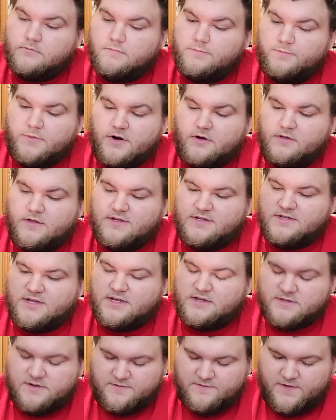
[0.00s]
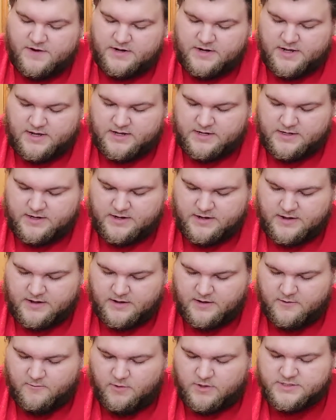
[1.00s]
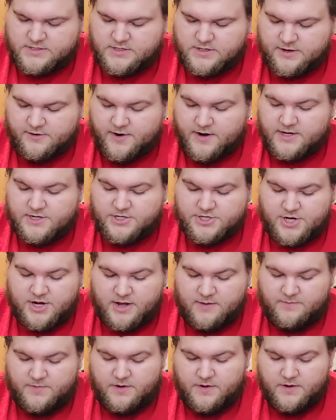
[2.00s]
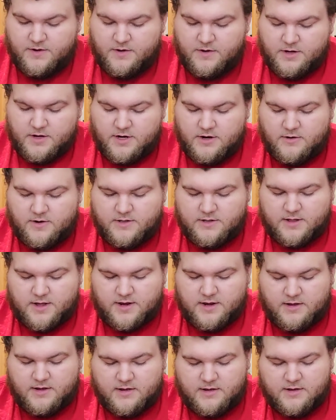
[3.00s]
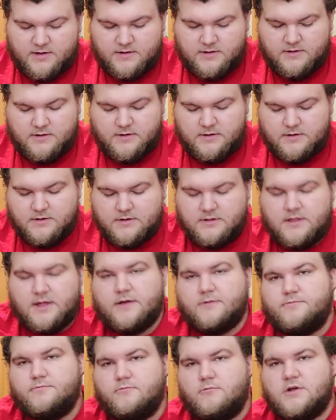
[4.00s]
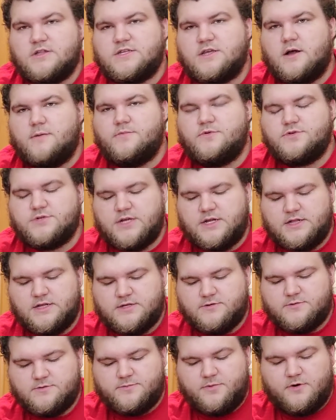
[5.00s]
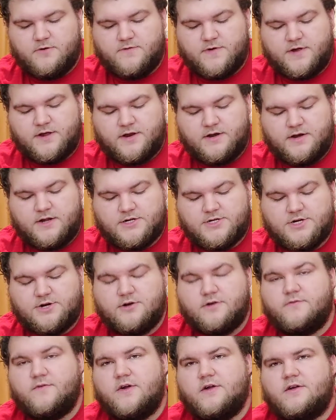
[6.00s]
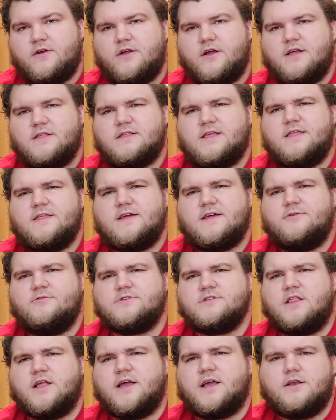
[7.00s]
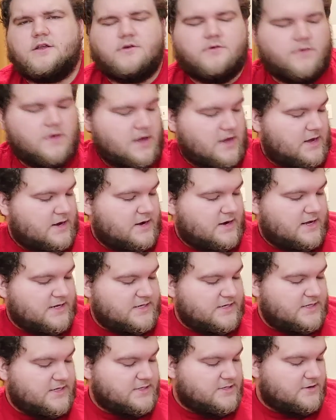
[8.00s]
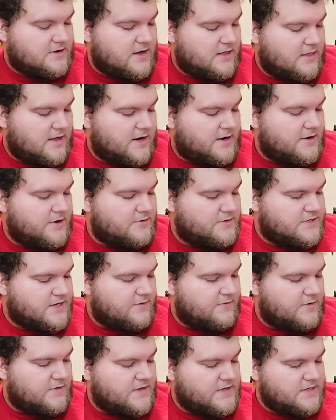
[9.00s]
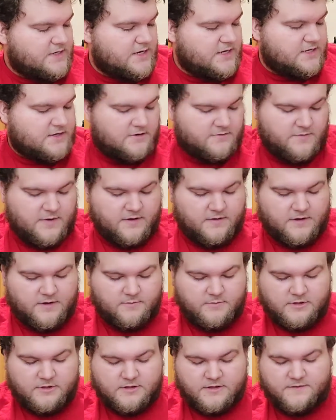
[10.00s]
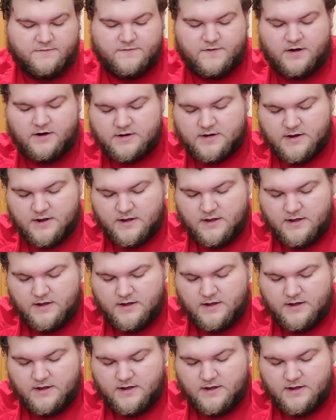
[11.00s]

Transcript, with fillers: but all these discs are fantastic. Wasn't in the greatest shape. You know, I'd like." Like, what's up? You said this was perfect condition or very, I think it was like new. And I said, these are not like new. Several of these discs have been completely fucked.